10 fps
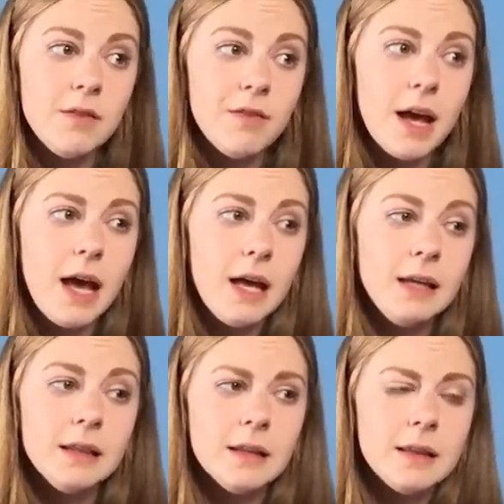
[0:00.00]

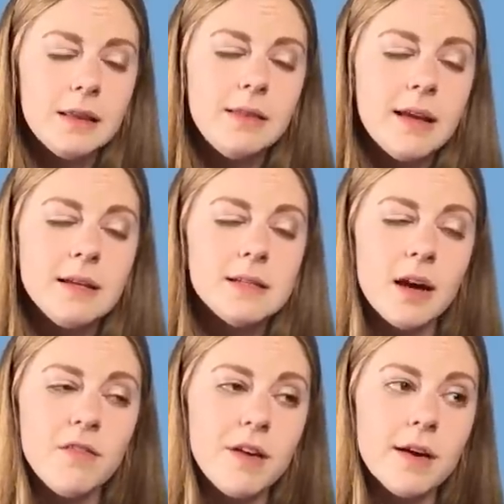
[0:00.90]
convey the things
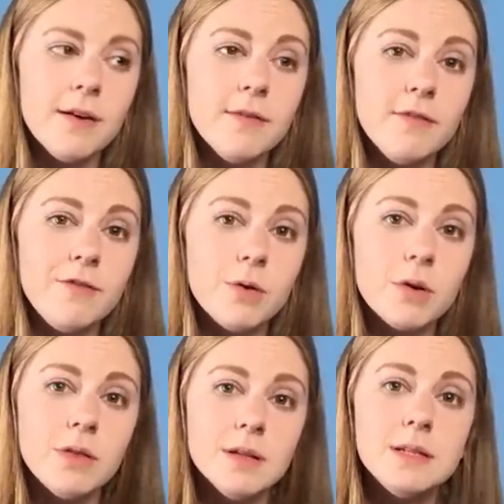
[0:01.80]
I feel
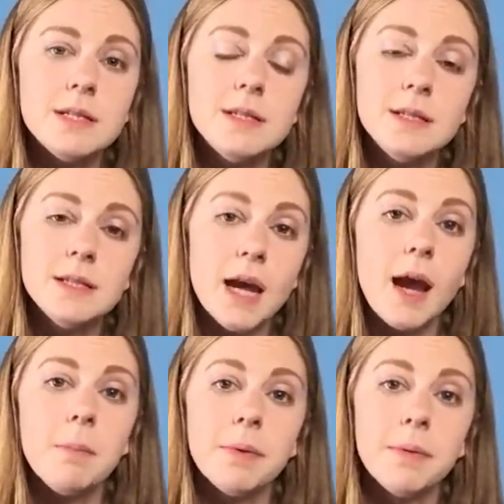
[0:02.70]
for this
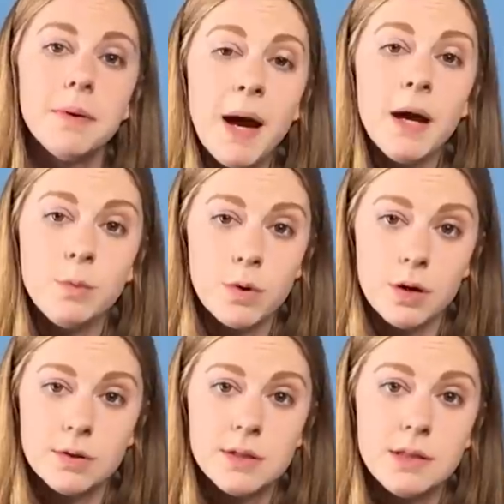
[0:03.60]
tape. Bad
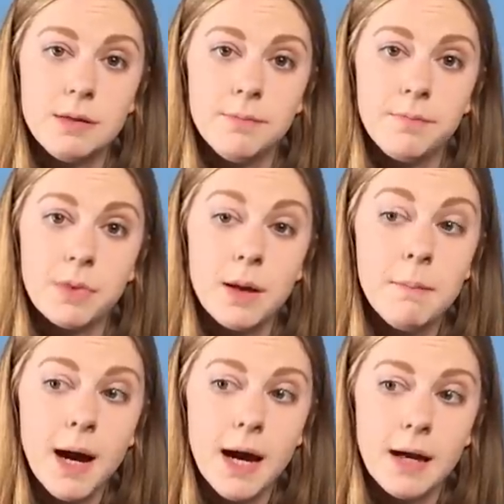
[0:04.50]
words
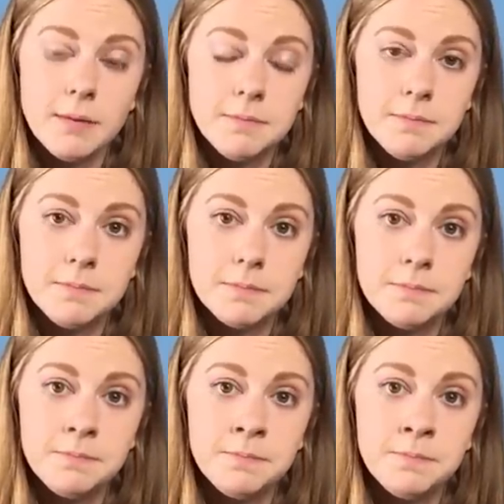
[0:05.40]
might,
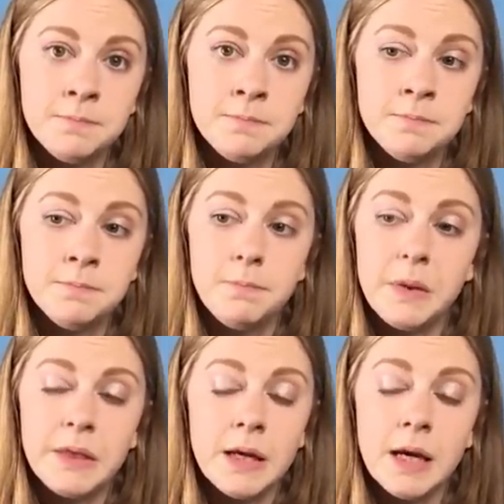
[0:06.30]

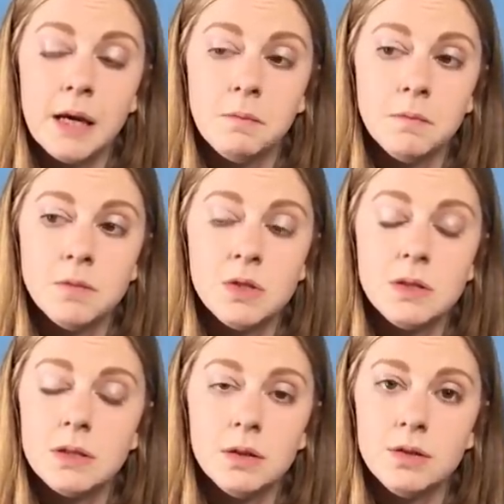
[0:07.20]
but
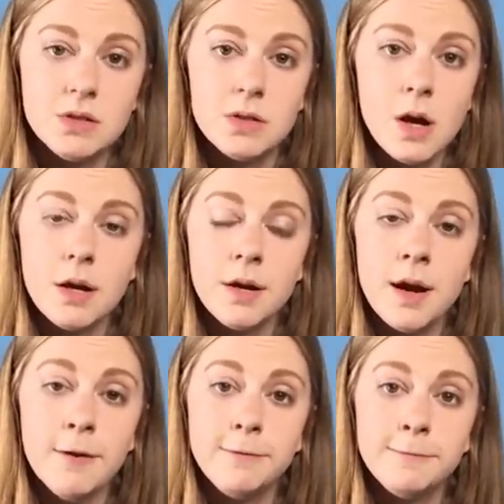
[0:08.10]
they're just not
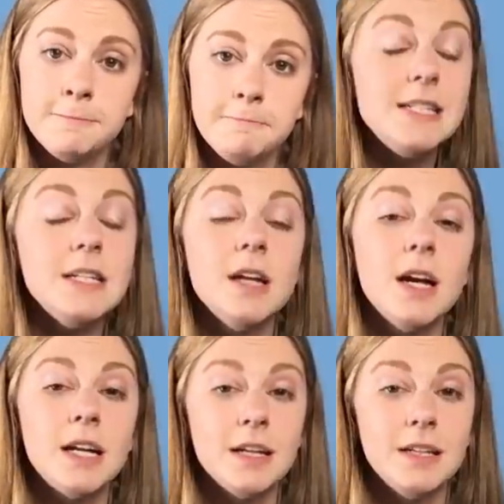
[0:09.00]
enough. I did
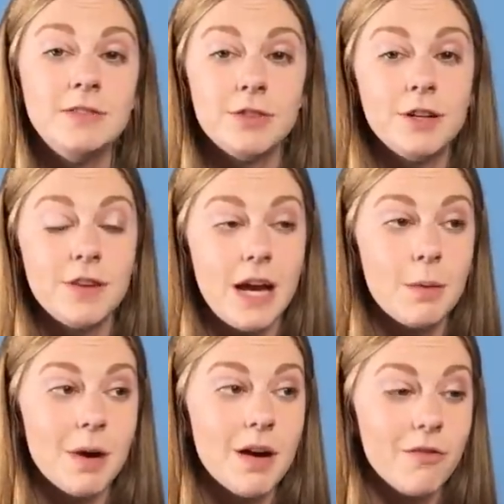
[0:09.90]
not get it in front of a
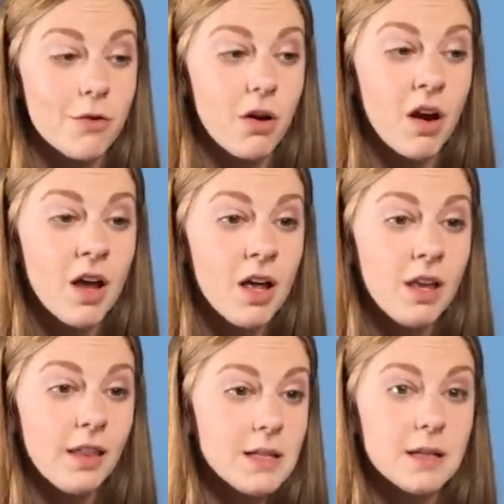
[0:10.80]
camera for
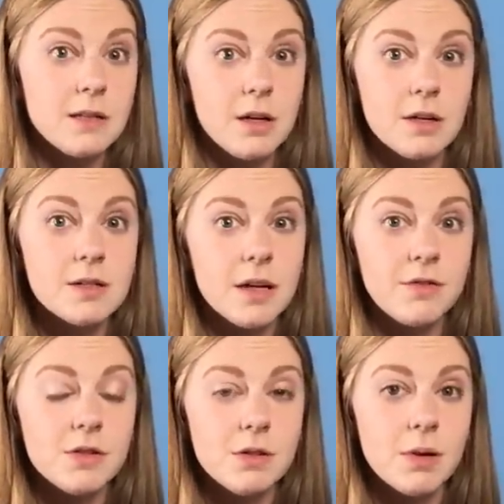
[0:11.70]
6 years
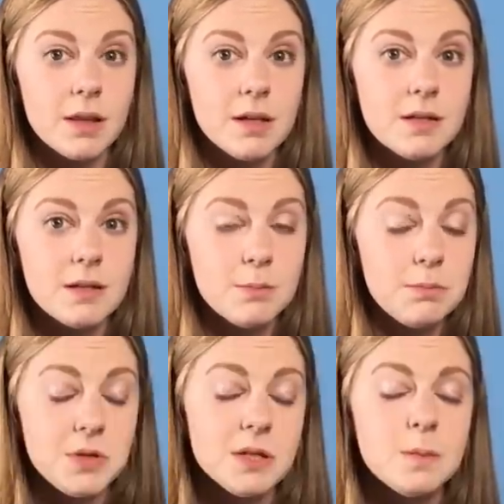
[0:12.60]
after doing this,
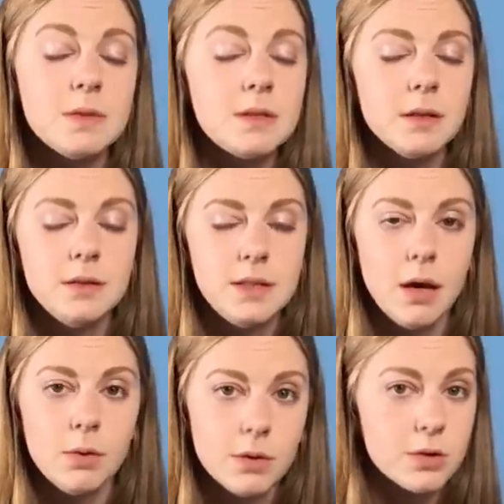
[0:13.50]
just to
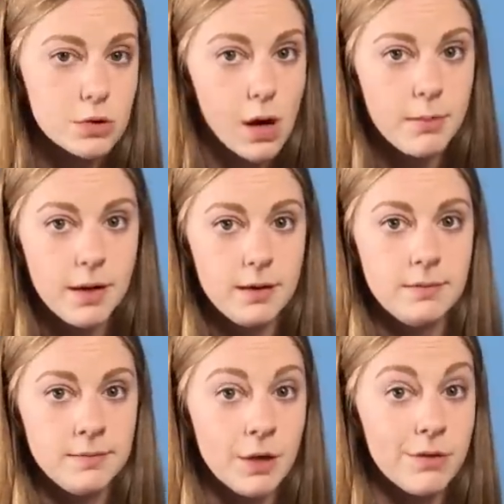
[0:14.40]
deal with the trauma
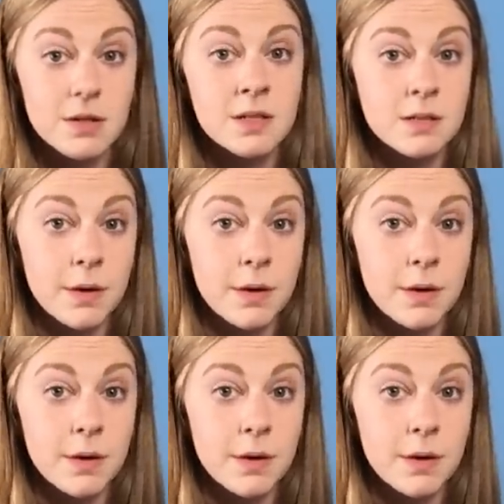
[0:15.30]
of this